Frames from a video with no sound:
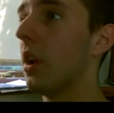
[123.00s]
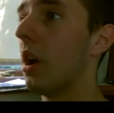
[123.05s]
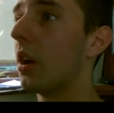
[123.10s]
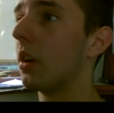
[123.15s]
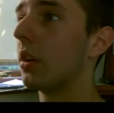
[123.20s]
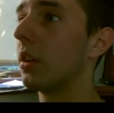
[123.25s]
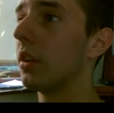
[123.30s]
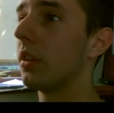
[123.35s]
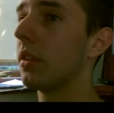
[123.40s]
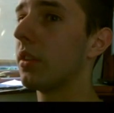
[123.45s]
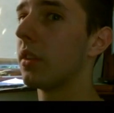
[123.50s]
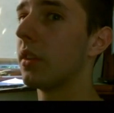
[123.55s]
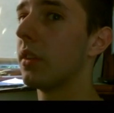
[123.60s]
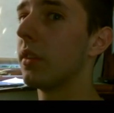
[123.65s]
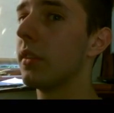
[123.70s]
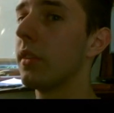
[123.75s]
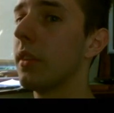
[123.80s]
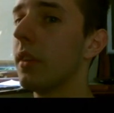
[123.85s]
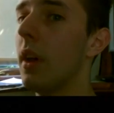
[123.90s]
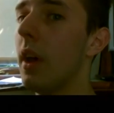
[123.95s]
the long
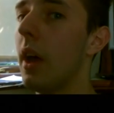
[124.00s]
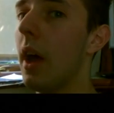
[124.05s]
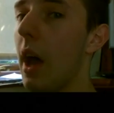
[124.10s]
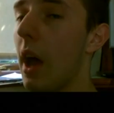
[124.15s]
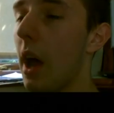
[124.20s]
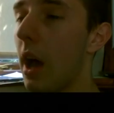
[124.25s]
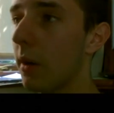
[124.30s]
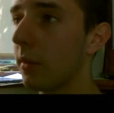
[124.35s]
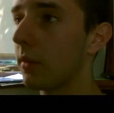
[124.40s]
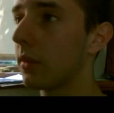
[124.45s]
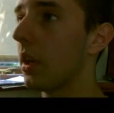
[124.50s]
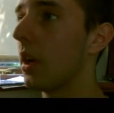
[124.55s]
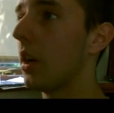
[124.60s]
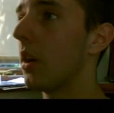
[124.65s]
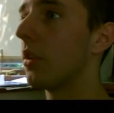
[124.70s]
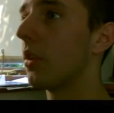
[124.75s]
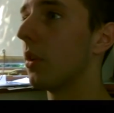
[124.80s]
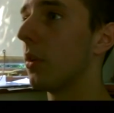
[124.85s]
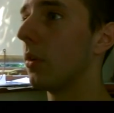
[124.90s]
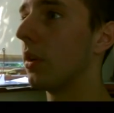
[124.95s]
distance, out
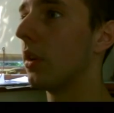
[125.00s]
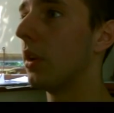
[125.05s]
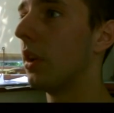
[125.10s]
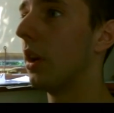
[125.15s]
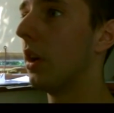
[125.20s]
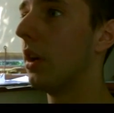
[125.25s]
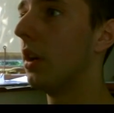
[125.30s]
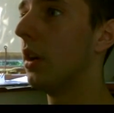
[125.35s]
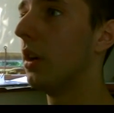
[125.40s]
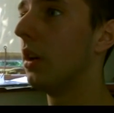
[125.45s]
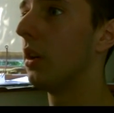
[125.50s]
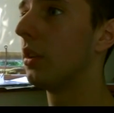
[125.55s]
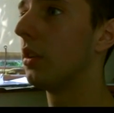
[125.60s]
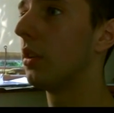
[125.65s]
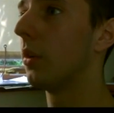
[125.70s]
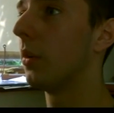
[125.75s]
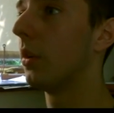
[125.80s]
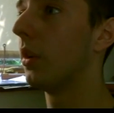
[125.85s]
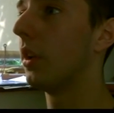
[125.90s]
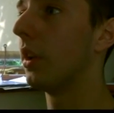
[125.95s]
there doing the
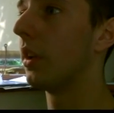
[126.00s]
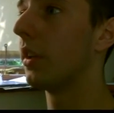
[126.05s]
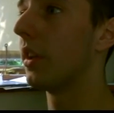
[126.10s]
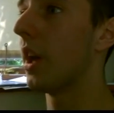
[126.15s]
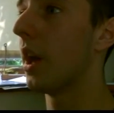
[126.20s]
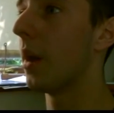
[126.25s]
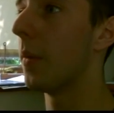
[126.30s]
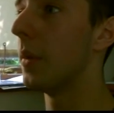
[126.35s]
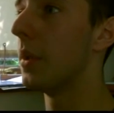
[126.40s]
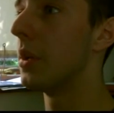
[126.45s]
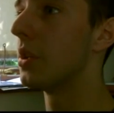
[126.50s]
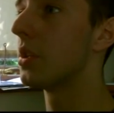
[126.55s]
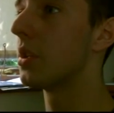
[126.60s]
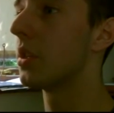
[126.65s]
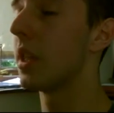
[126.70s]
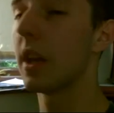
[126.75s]
damage.